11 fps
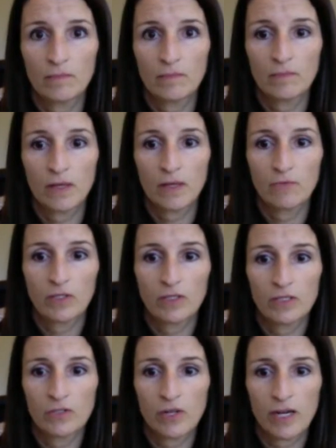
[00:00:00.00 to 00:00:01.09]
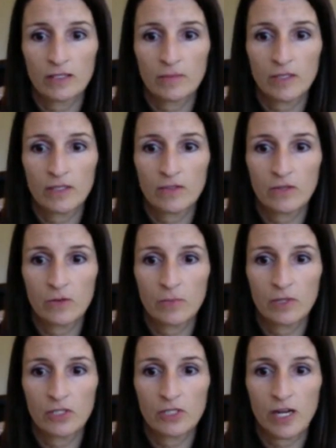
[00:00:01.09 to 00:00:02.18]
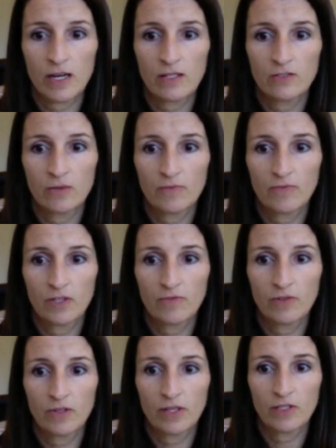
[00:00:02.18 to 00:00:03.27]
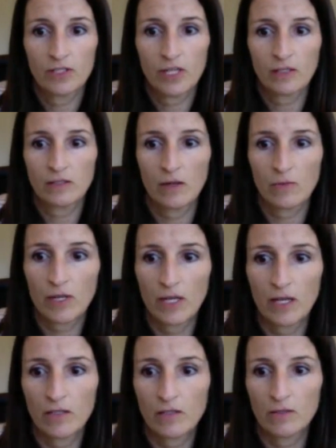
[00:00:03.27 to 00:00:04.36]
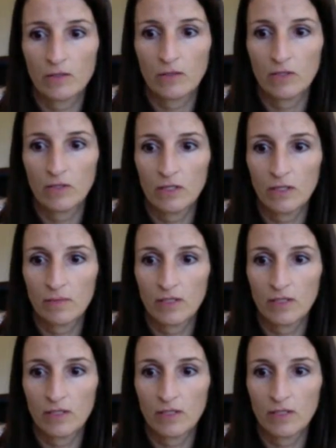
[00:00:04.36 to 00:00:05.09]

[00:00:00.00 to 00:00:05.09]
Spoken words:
really distracted because nobody's chatting, so I'm fearful that the chat's not working. Just hold on, I'm